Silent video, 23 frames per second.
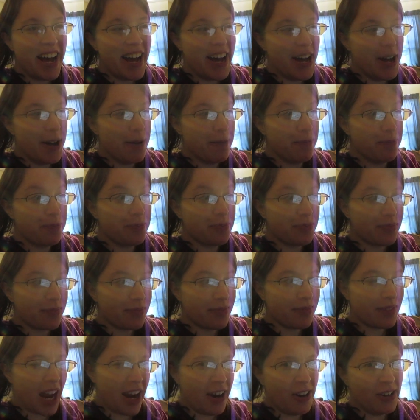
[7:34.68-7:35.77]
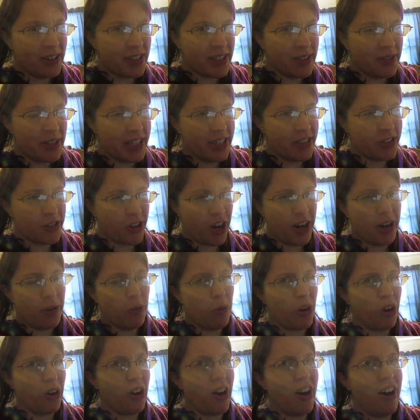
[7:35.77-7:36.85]
um, I also need to try to
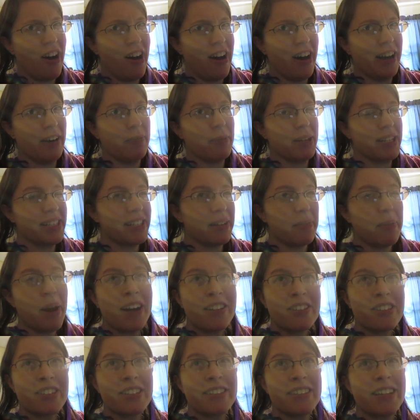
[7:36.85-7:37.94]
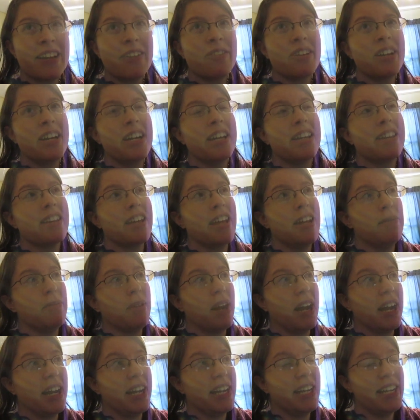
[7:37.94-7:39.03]
work on my St. Patrick's Day wreath and
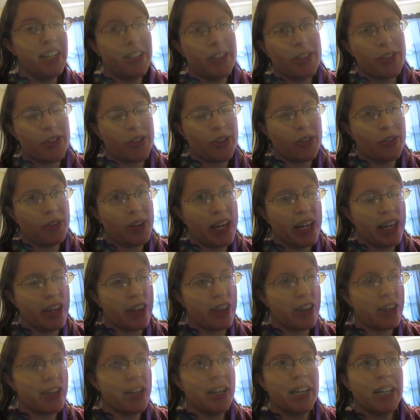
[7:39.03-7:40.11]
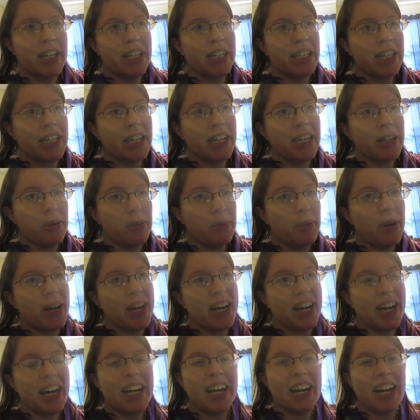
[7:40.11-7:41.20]
my Easter wreath
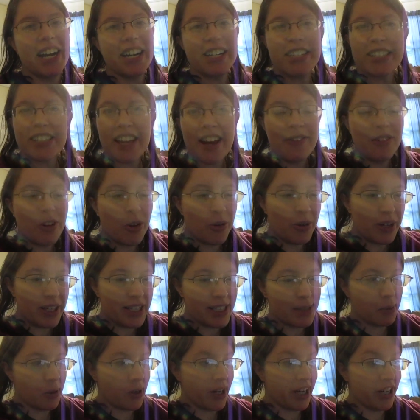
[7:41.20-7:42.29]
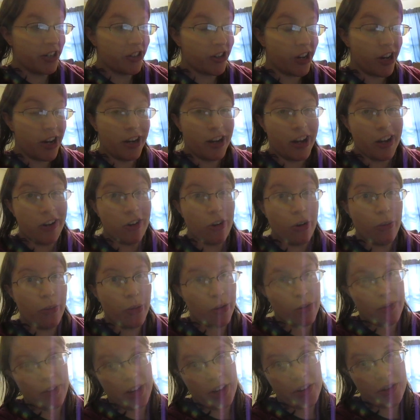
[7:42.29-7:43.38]
but I just have no inspiration and no
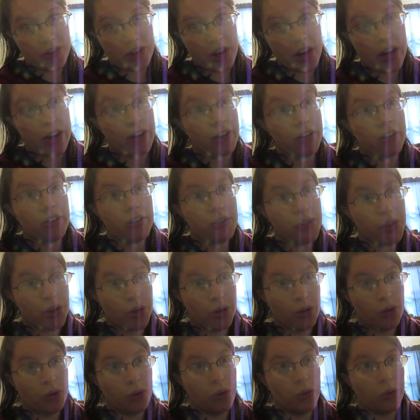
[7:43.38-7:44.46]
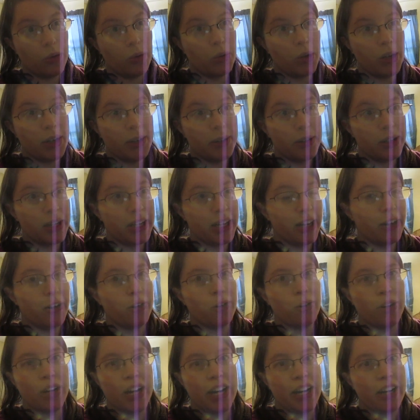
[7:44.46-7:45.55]
motivation to get
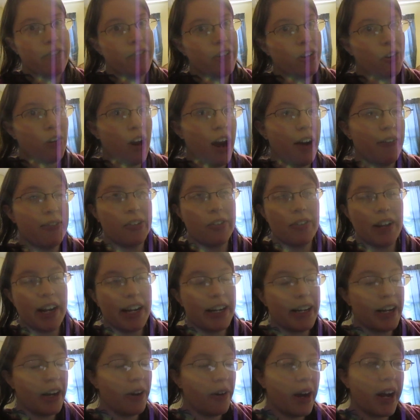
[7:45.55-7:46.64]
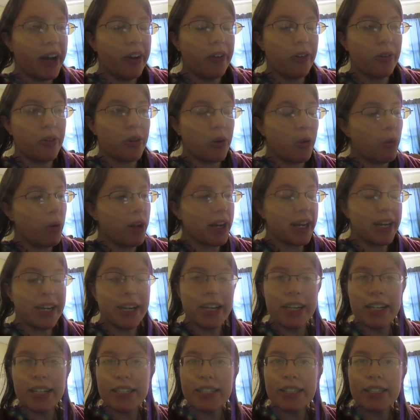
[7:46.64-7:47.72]
creative and crafty right now. I don't know what it
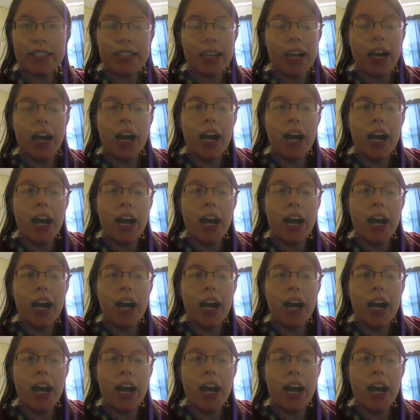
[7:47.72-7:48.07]
is,